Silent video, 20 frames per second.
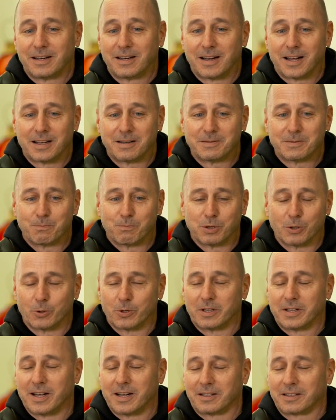I
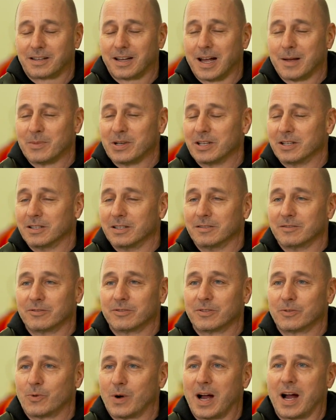blurted out a comment of,
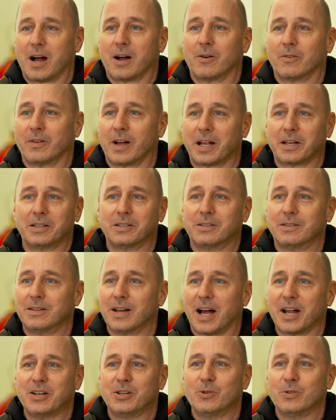wow,
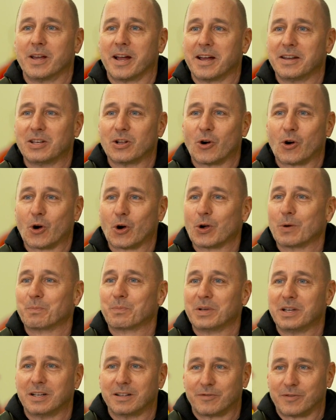I'd do that in a
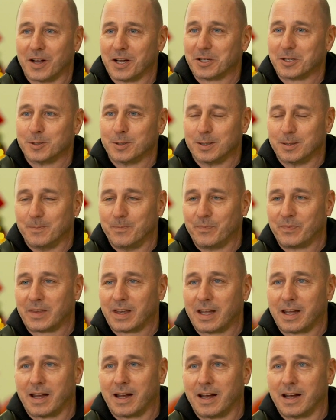heartbeat if I could.
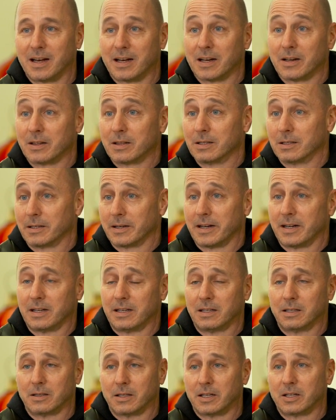And the
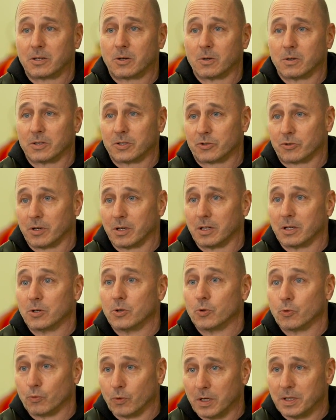lady, Lynn Colatrella,
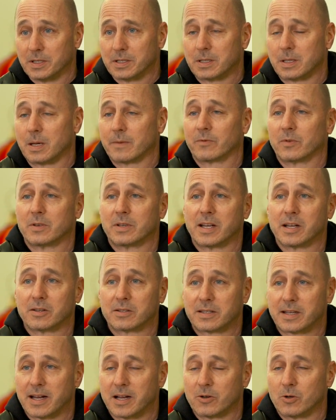who runs Stamford
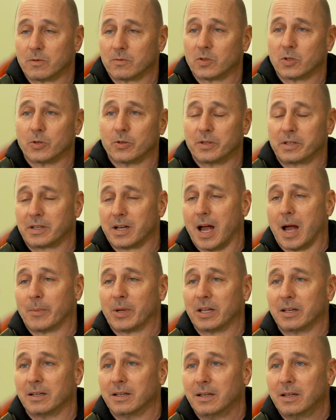Downtown, overheard the
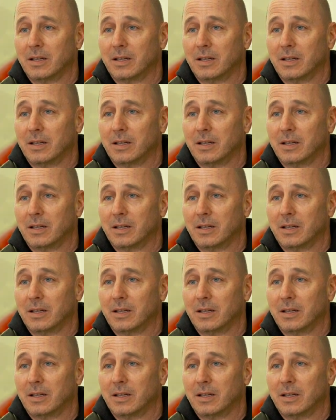comment,